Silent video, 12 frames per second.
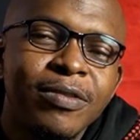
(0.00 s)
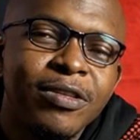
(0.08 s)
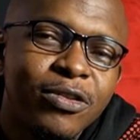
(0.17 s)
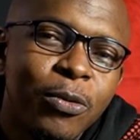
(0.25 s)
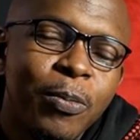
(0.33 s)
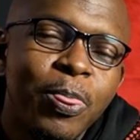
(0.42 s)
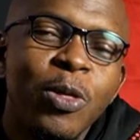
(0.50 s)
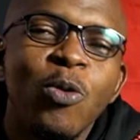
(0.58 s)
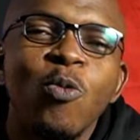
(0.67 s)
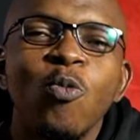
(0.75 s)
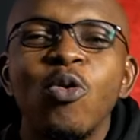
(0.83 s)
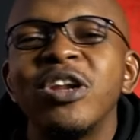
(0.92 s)
So,
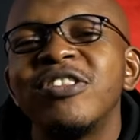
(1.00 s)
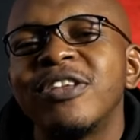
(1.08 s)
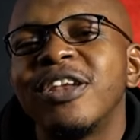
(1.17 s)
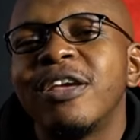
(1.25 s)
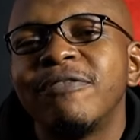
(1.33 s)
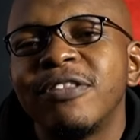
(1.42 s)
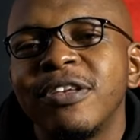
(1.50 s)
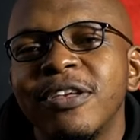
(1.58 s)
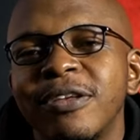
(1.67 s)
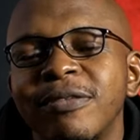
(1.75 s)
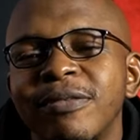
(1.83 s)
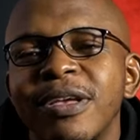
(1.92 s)
what is an
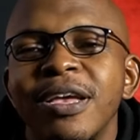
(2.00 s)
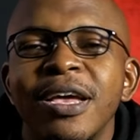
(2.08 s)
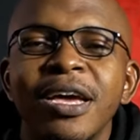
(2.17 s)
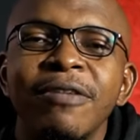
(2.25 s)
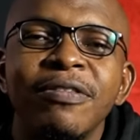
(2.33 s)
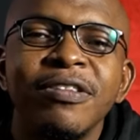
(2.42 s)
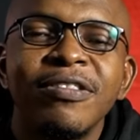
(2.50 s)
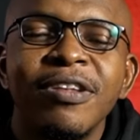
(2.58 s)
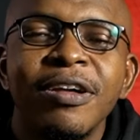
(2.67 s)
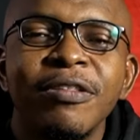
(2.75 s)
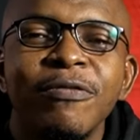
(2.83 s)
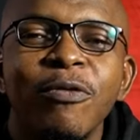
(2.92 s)
NFT? NFT
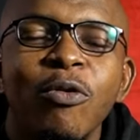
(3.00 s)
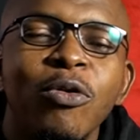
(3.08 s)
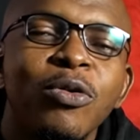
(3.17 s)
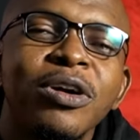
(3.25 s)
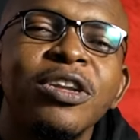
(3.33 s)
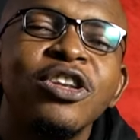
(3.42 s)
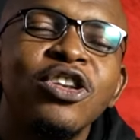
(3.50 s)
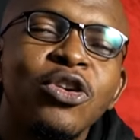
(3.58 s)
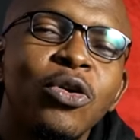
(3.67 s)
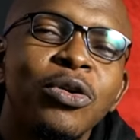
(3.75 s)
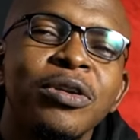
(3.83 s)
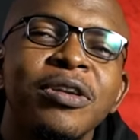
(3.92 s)
stands for
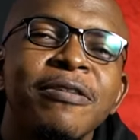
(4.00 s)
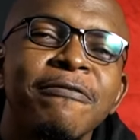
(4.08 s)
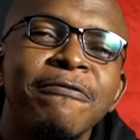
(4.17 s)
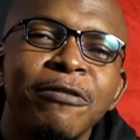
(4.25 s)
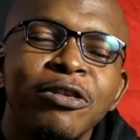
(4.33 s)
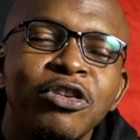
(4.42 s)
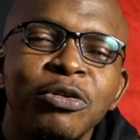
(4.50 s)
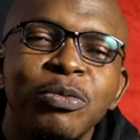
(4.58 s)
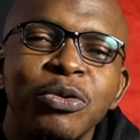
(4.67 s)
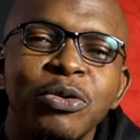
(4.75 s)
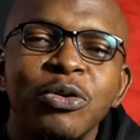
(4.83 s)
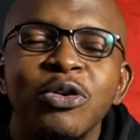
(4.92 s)

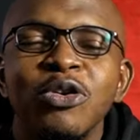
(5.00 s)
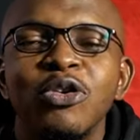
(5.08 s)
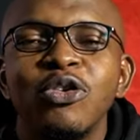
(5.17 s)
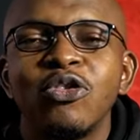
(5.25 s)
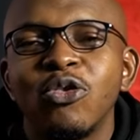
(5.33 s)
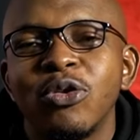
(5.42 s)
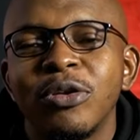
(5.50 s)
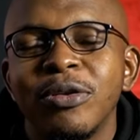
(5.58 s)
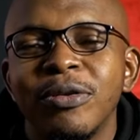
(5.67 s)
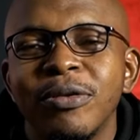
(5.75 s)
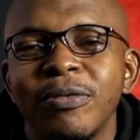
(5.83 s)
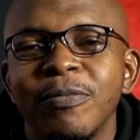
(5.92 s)
Non-Fungible
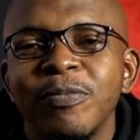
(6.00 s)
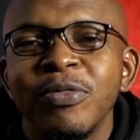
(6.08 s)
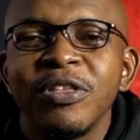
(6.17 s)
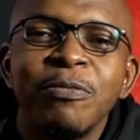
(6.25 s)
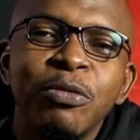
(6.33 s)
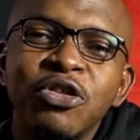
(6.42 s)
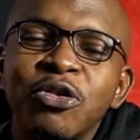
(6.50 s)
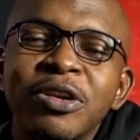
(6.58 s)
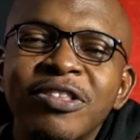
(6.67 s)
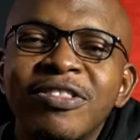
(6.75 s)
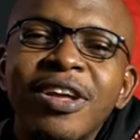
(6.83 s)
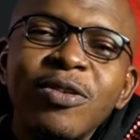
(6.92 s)
Token. But to
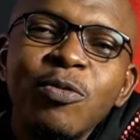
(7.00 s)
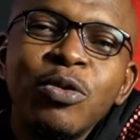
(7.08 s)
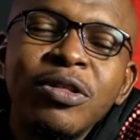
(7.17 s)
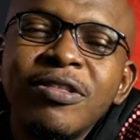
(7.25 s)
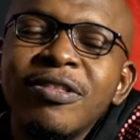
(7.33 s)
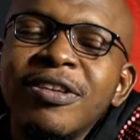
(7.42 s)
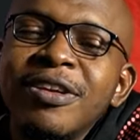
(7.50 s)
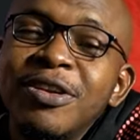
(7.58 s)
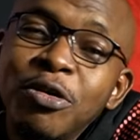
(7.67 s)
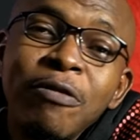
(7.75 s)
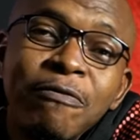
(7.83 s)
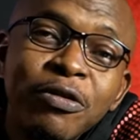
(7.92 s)
understand what
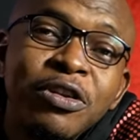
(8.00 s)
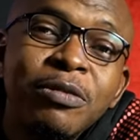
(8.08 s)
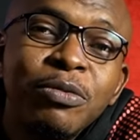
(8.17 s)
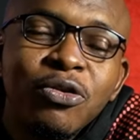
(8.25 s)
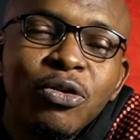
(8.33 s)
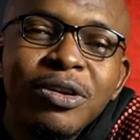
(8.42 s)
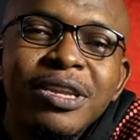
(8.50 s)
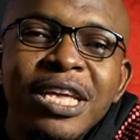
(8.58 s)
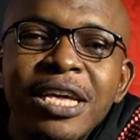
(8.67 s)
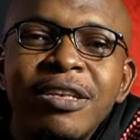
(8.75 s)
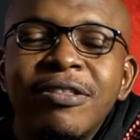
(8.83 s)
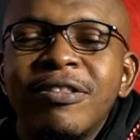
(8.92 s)
non-fungible token
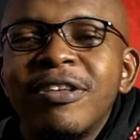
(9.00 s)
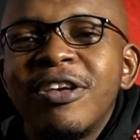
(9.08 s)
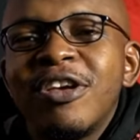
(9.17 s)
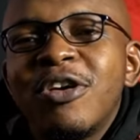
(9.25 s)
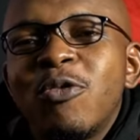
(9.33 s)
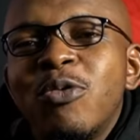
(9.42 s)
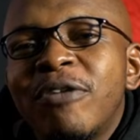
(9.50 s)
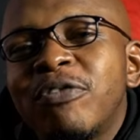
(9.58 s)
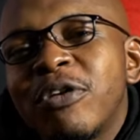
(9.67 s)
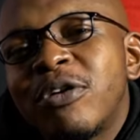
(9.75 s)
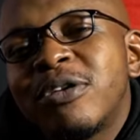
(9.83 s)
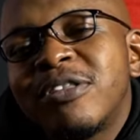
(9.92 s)
is, we have
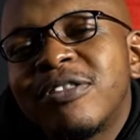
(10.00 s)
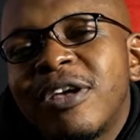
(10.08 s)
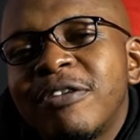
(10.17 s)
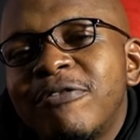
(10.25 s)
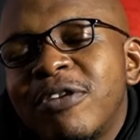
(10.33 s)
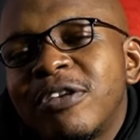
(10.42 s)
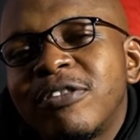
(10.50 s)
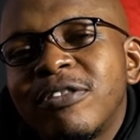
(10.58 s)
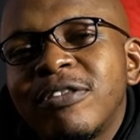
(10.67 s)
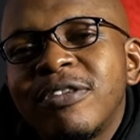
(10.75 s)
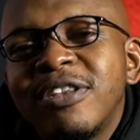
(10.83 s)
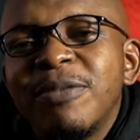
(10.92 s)
to understand
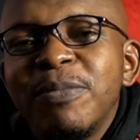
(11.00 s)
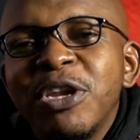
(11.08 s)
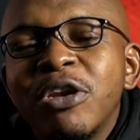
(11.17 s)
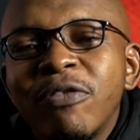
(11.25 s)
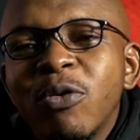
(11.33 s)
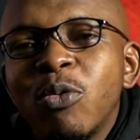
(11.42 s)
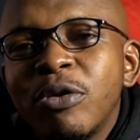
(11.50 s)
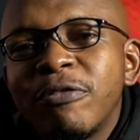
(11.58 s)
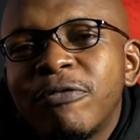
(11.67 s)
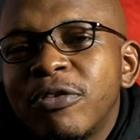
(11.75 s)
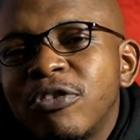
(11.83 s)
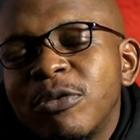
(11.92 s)
first the meaning of the word
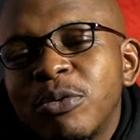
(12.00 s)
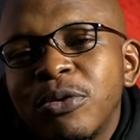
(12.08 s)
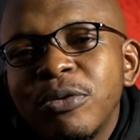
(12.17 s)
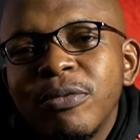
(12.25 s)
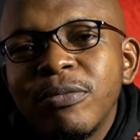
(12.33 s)
fungible.